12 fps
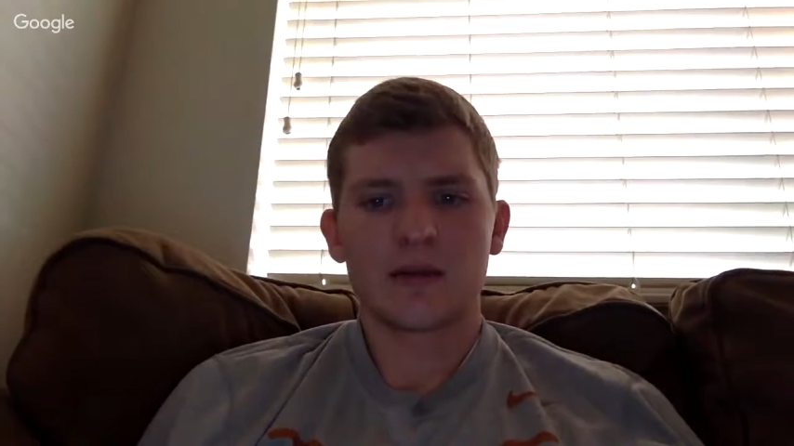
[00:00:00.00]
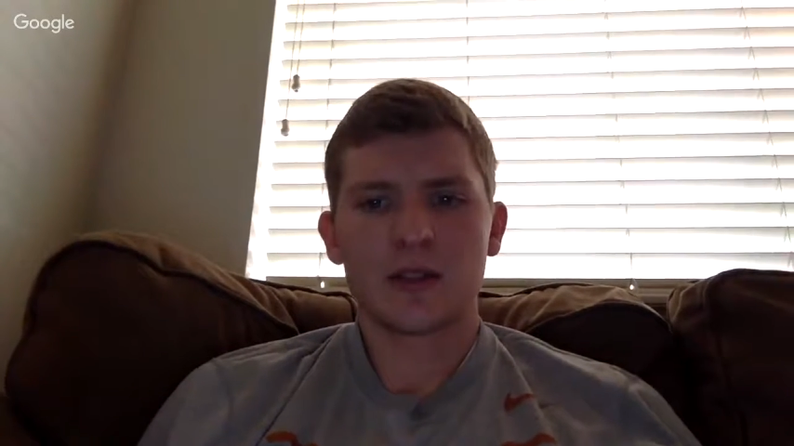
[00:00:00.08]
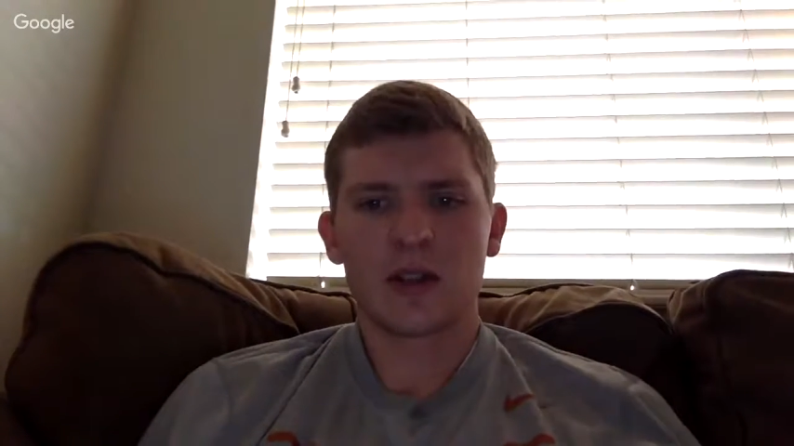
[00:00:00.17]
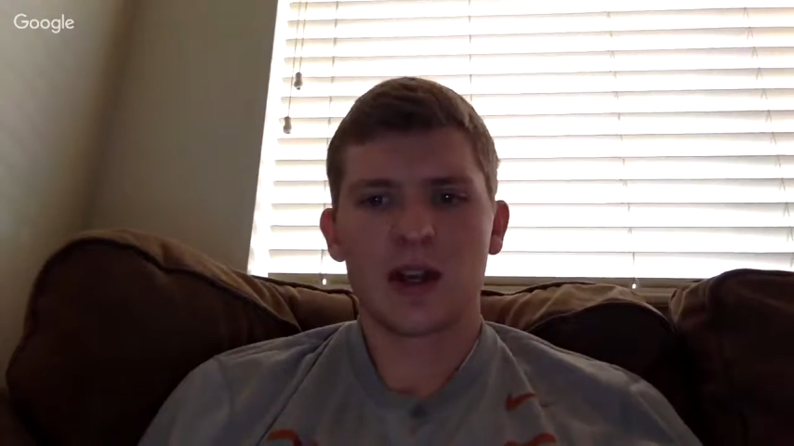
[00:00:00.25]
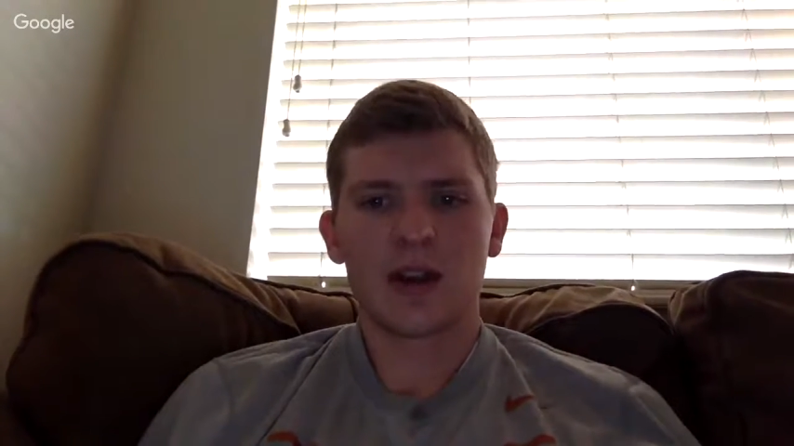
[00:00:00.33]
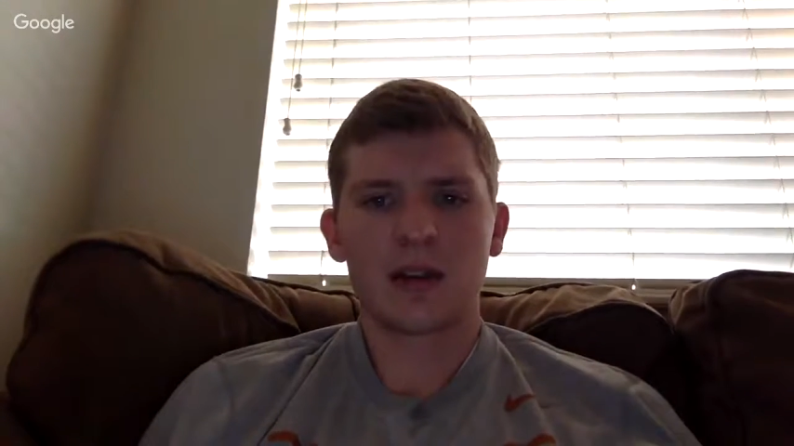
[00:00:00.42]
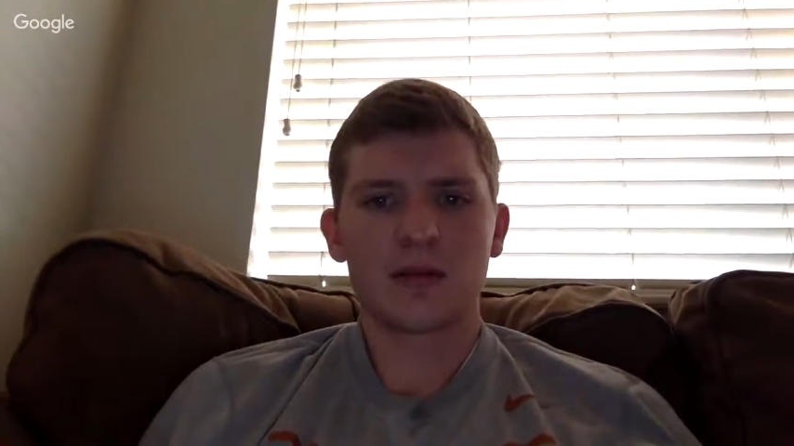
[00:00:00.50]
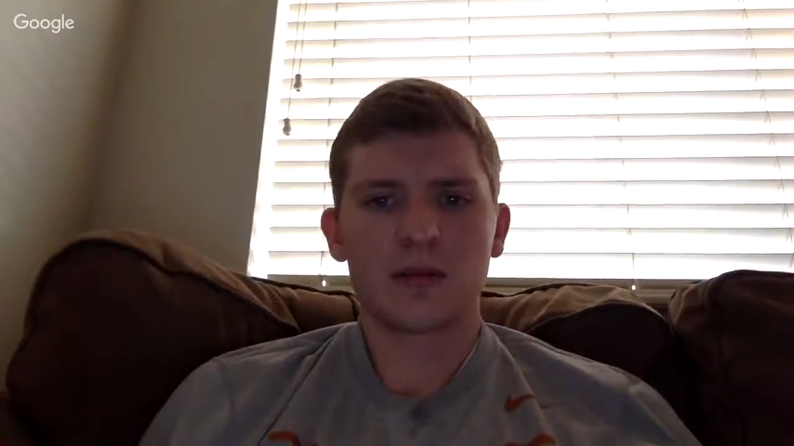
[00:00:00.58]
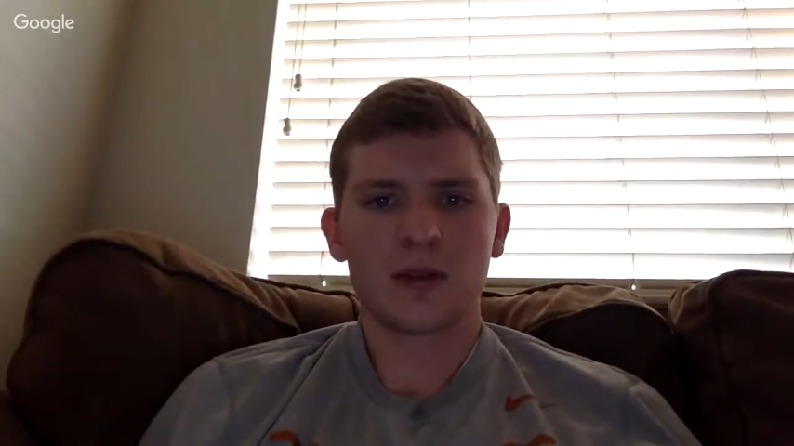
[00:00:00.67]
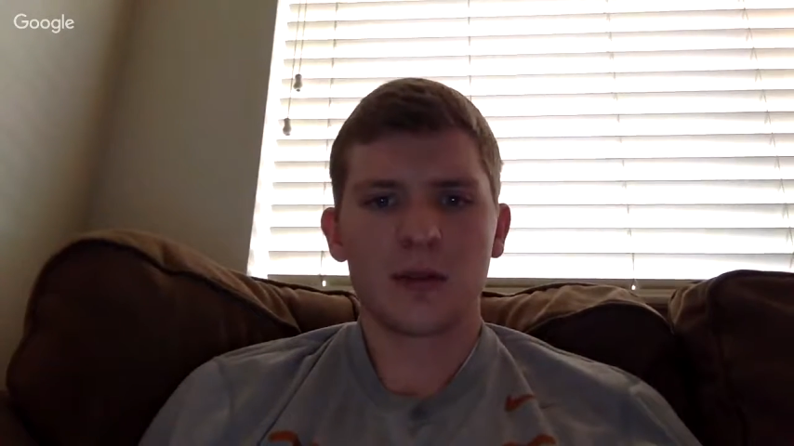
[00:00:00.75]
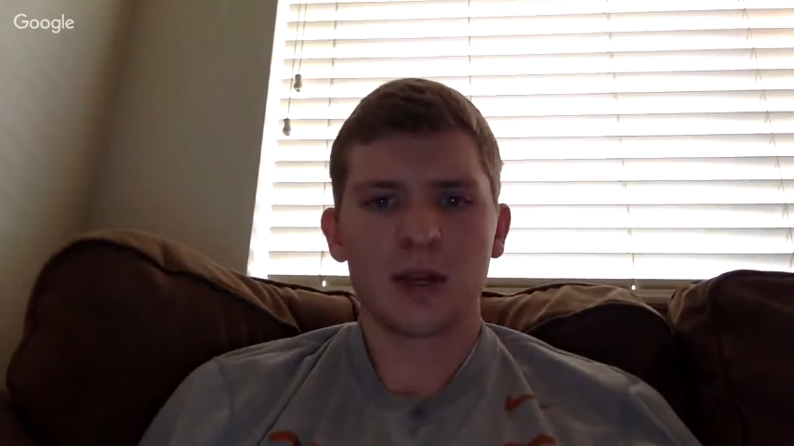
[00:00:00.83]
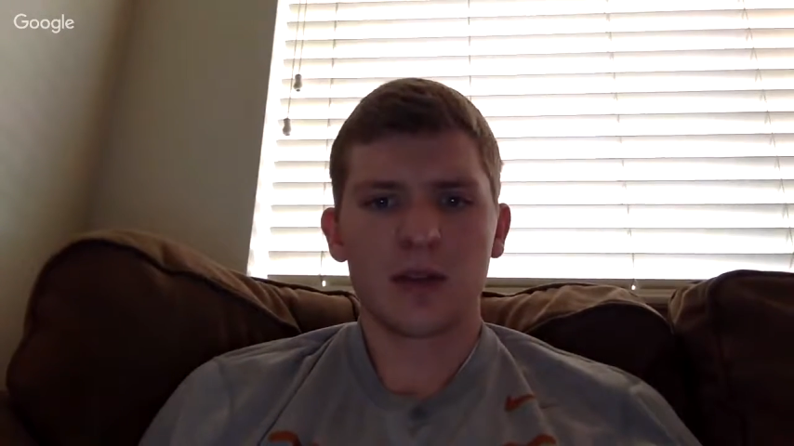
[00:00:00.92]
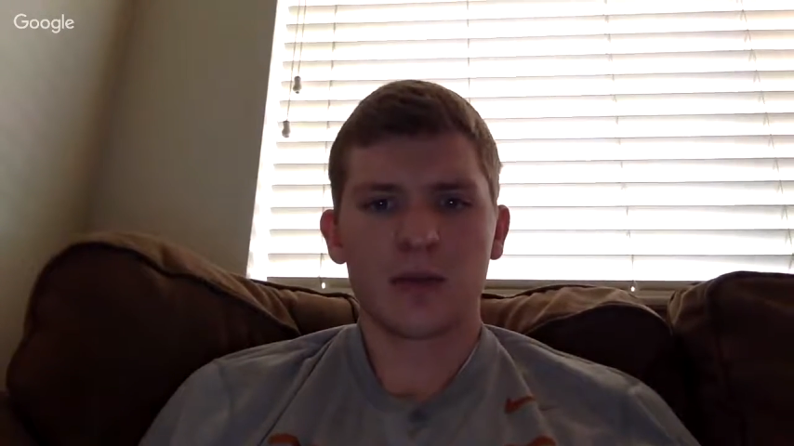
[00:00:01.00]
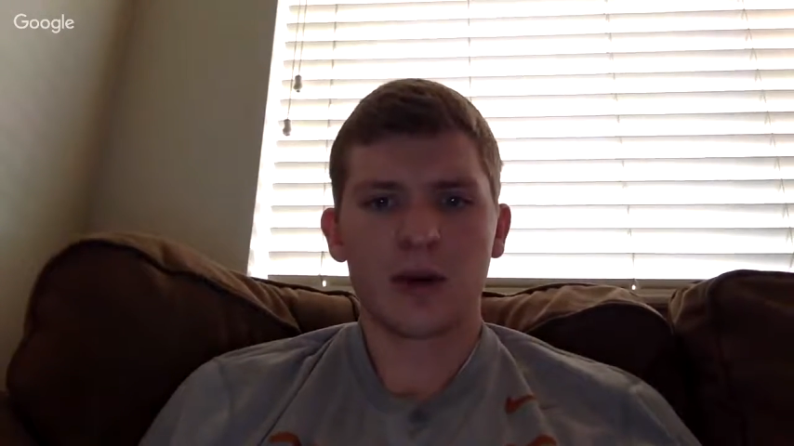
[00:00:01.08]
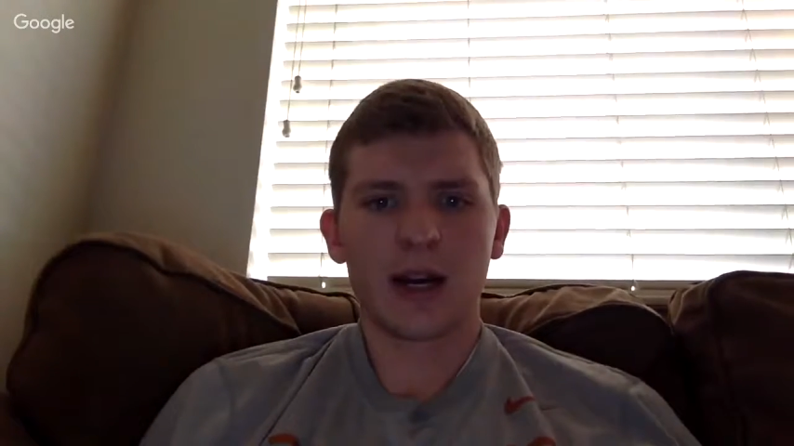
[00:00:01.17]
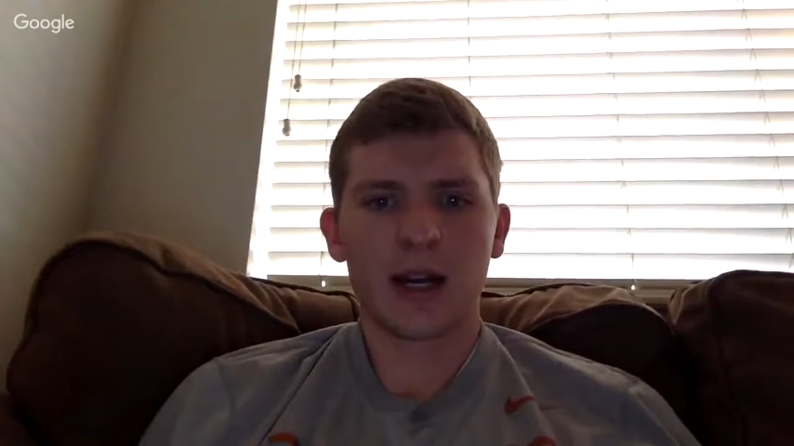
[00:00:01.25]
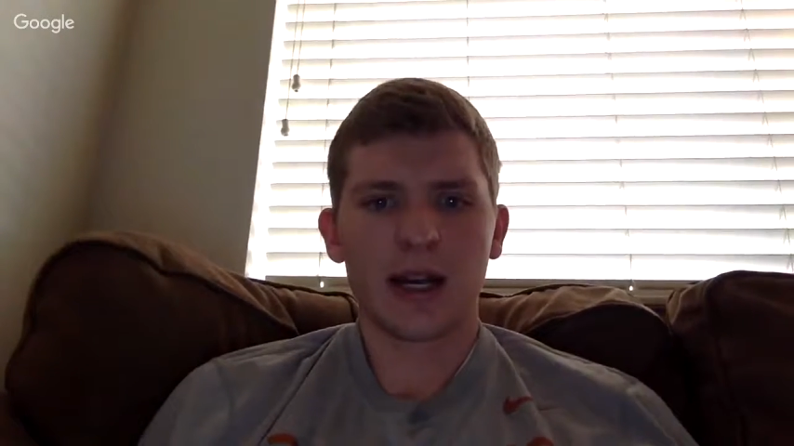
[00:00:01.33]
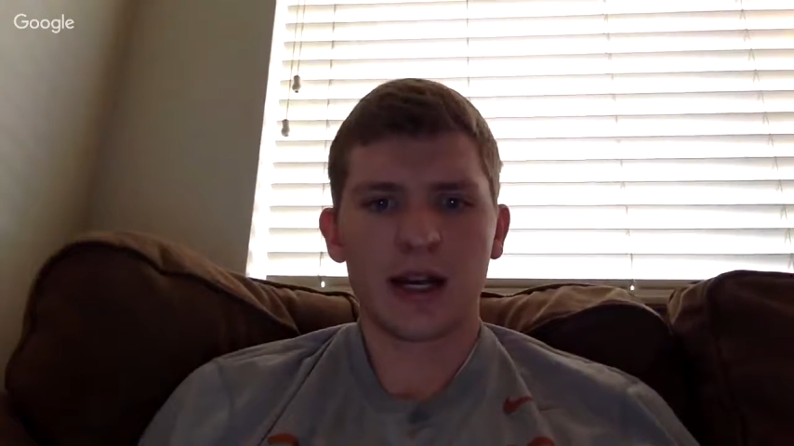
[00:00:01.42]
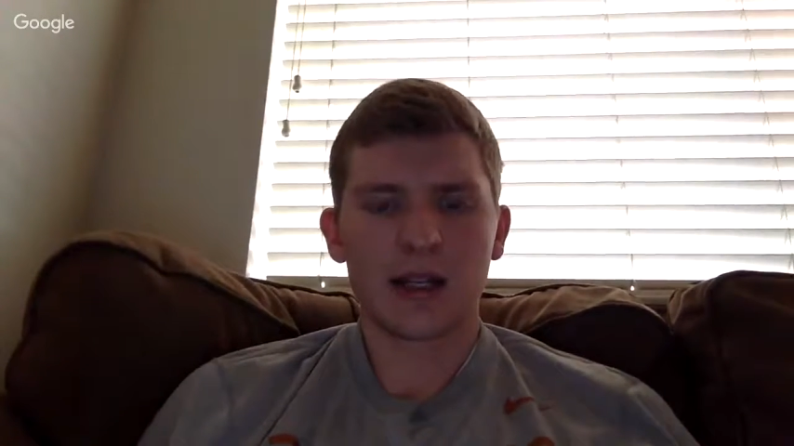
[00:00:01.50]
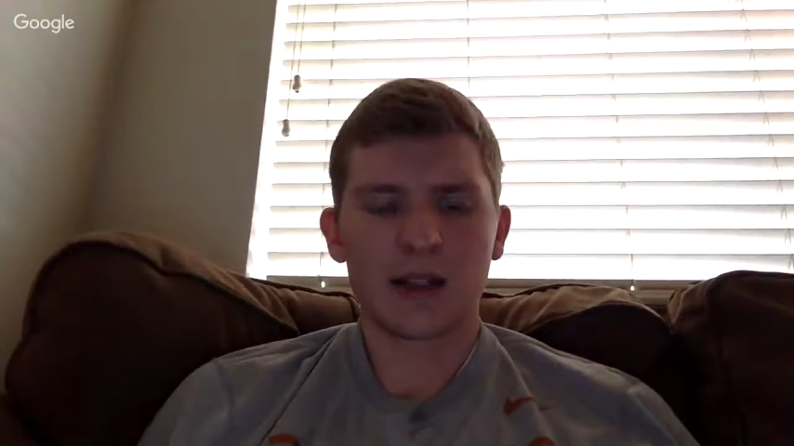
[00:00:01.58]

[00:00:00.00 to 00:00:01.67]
So that, I mean, if y hat